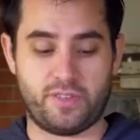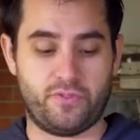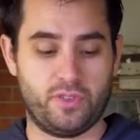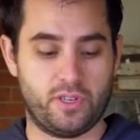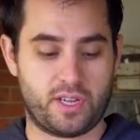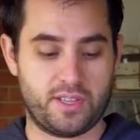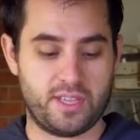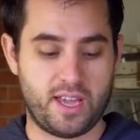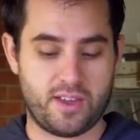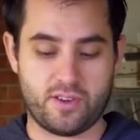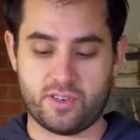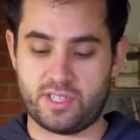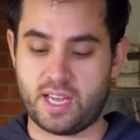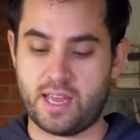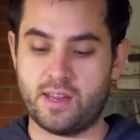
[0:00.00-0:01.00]
If you look on the
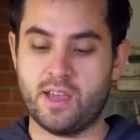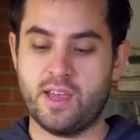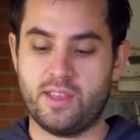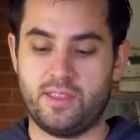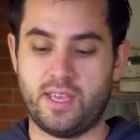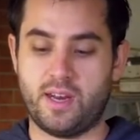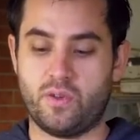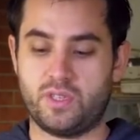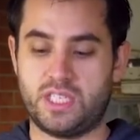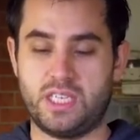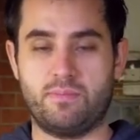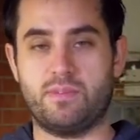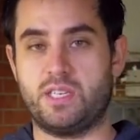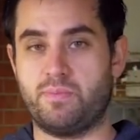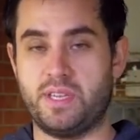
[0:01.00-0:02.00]
underside, they don't
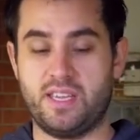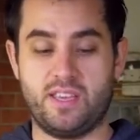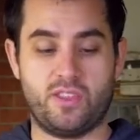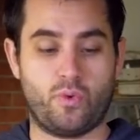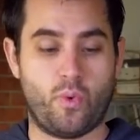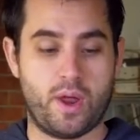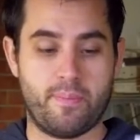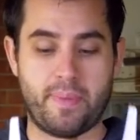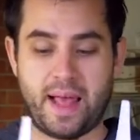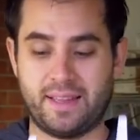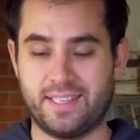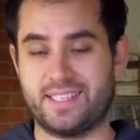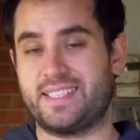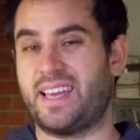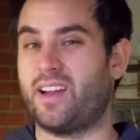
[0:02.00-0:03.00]
seem to be either one
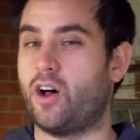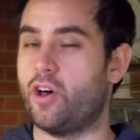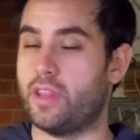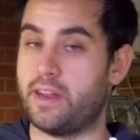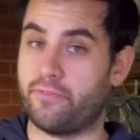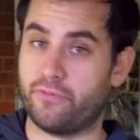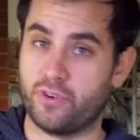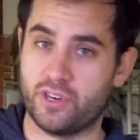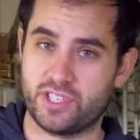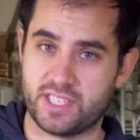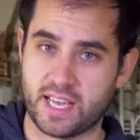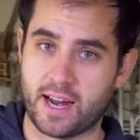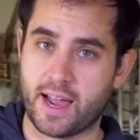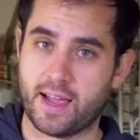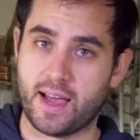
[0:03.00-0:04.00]
balanced at all. That first
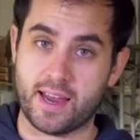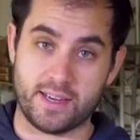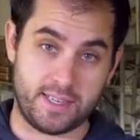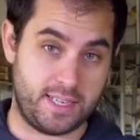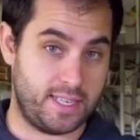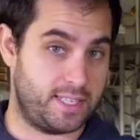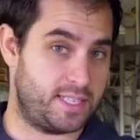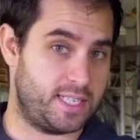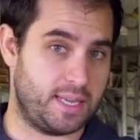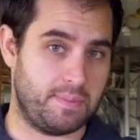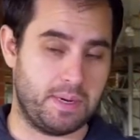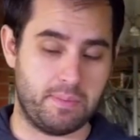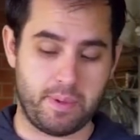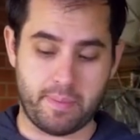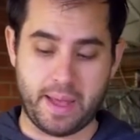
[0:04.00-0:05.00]
set I got did
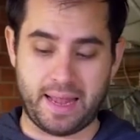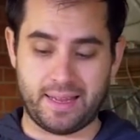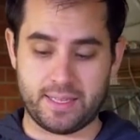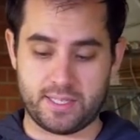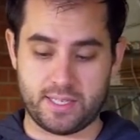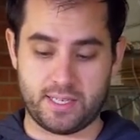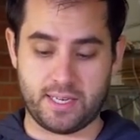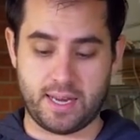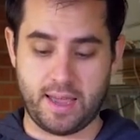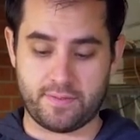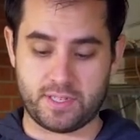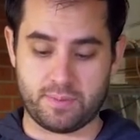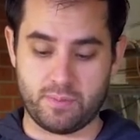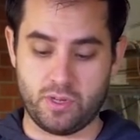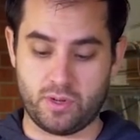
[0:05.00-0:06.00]
seem to be balanced. It did have
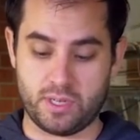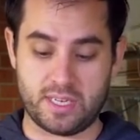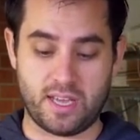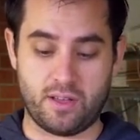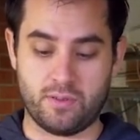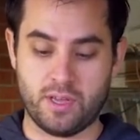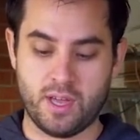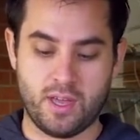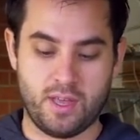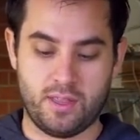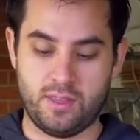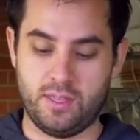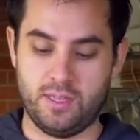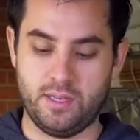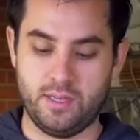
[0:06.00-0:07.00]
some, you can tell
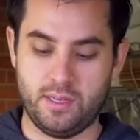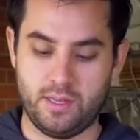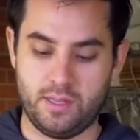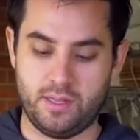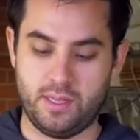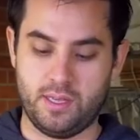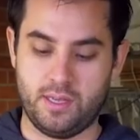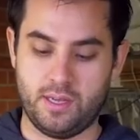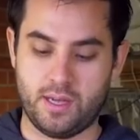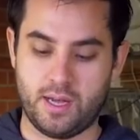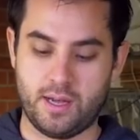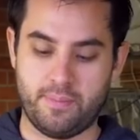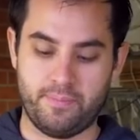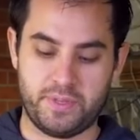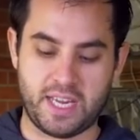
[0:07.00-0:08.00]

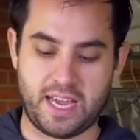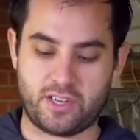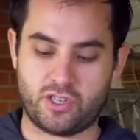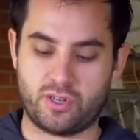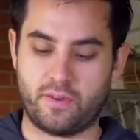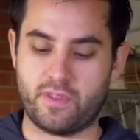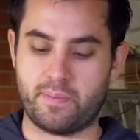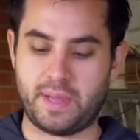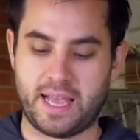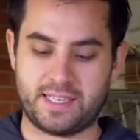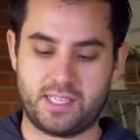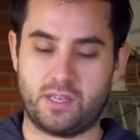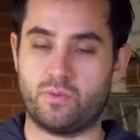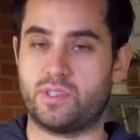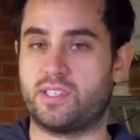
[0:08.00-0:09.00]
the texture of the
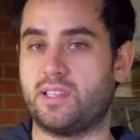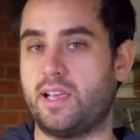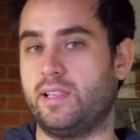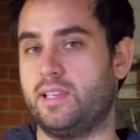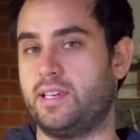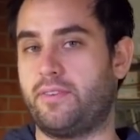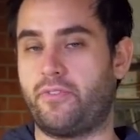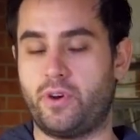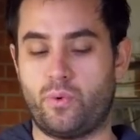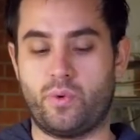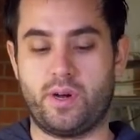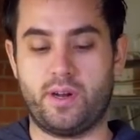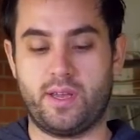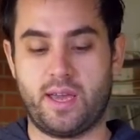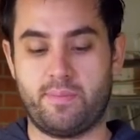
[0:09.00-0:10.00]
plastic was slightly different
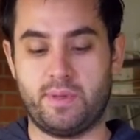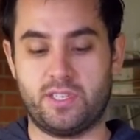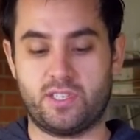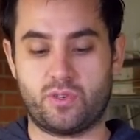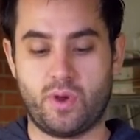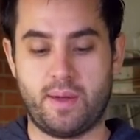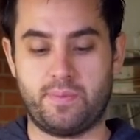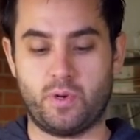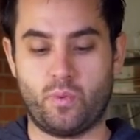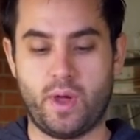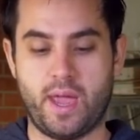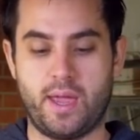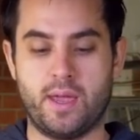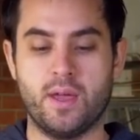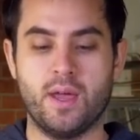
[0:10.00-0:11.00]
where it had been scraped
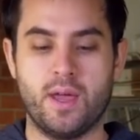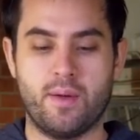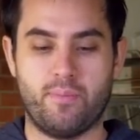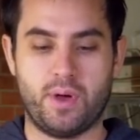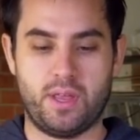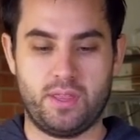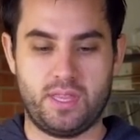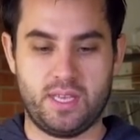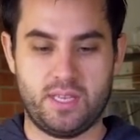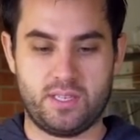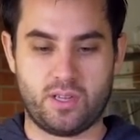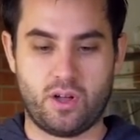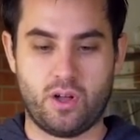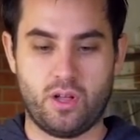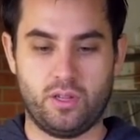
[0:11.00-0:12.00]
away, but
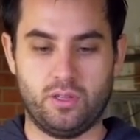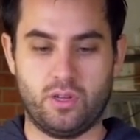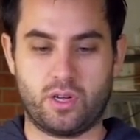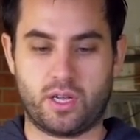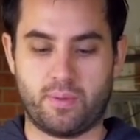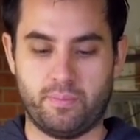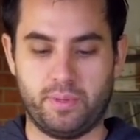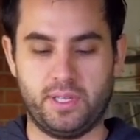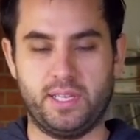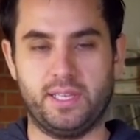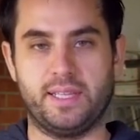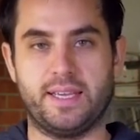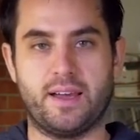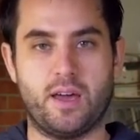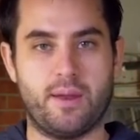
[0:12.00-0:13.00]
these all look
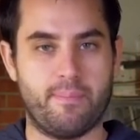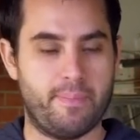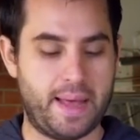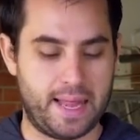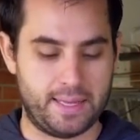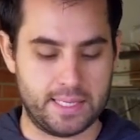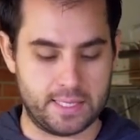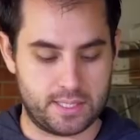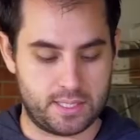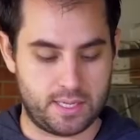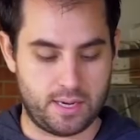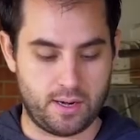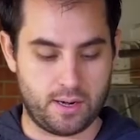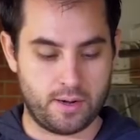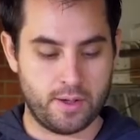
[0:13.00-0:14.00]
completely unbalanced
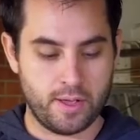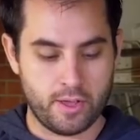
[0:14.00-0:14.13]
here.